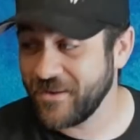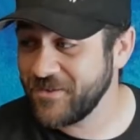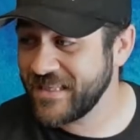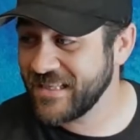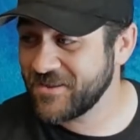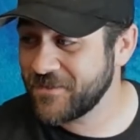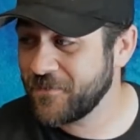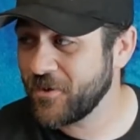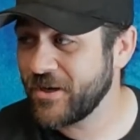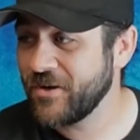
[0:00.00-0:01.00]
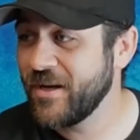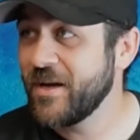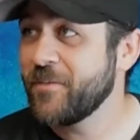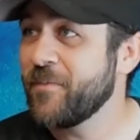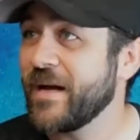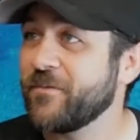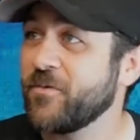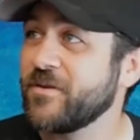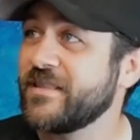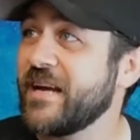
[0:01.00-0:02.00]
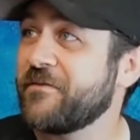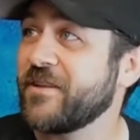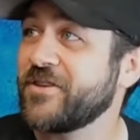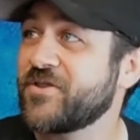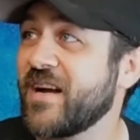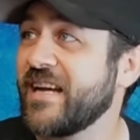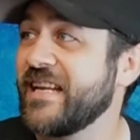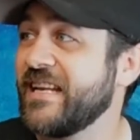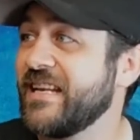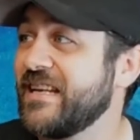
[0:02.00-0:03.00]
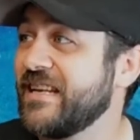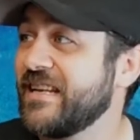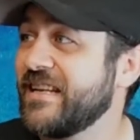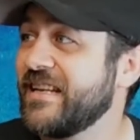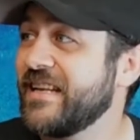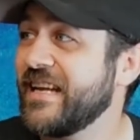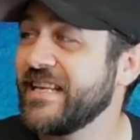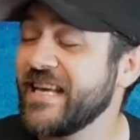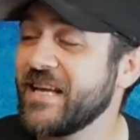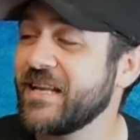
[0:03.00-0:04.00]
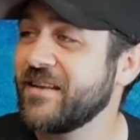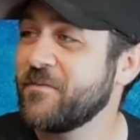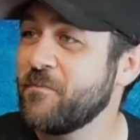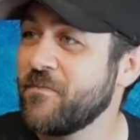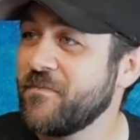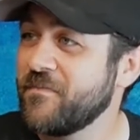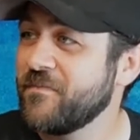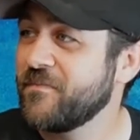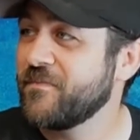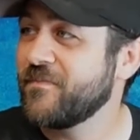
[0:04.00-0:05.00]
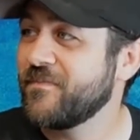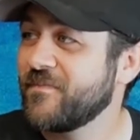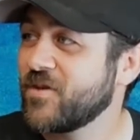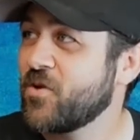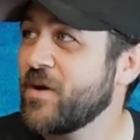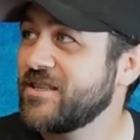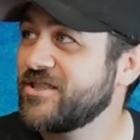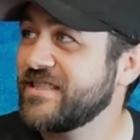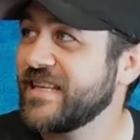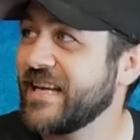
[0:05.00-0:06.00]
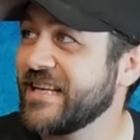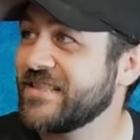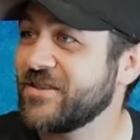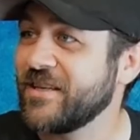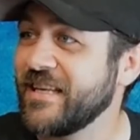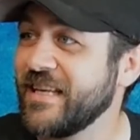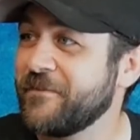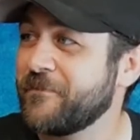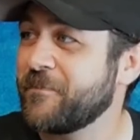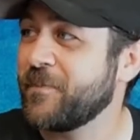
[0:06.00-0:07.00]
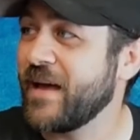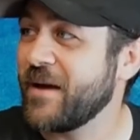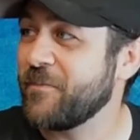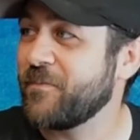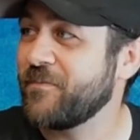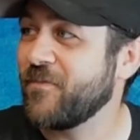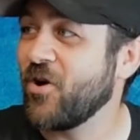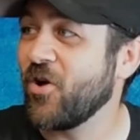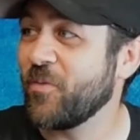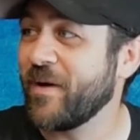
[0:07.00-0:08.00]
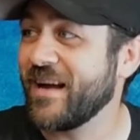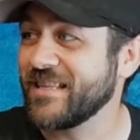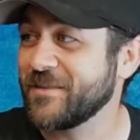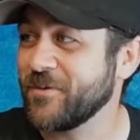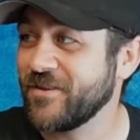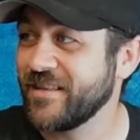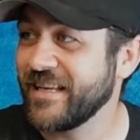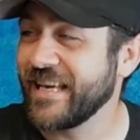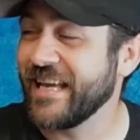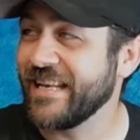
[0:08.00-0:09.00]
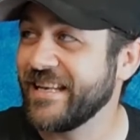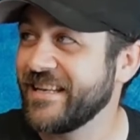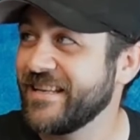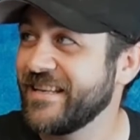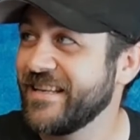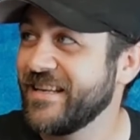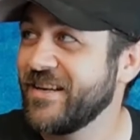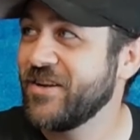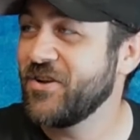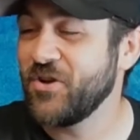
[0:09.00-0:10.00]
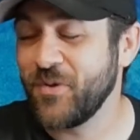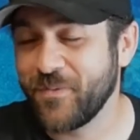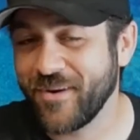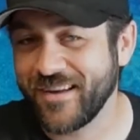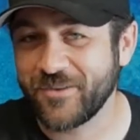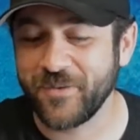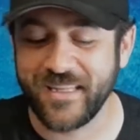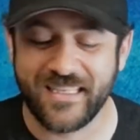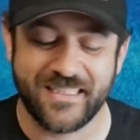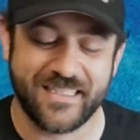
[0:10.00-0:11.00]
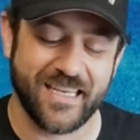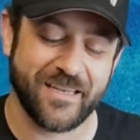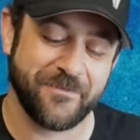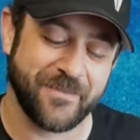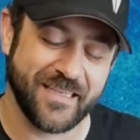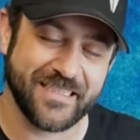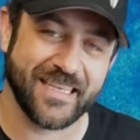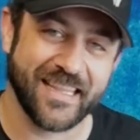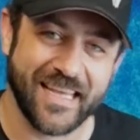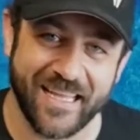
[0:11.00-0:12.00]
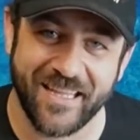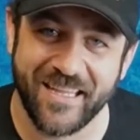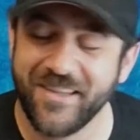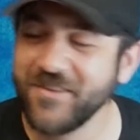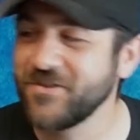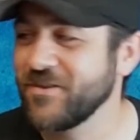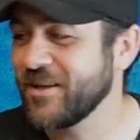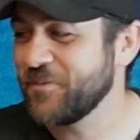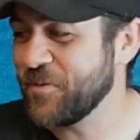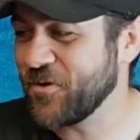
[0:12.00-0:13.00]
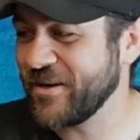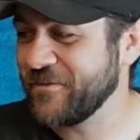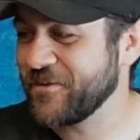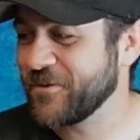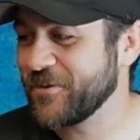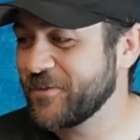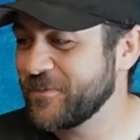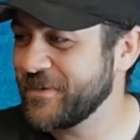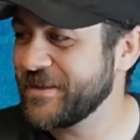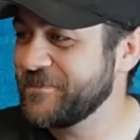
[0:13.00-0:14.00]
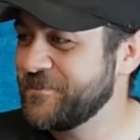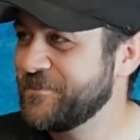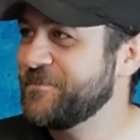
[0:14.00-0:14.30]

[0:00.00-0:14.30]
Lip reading: of those answers for you, but we'll definitely try and get questions answered if at all possible. Again, new product release stuff, things like that. These are a little bit more difficult, but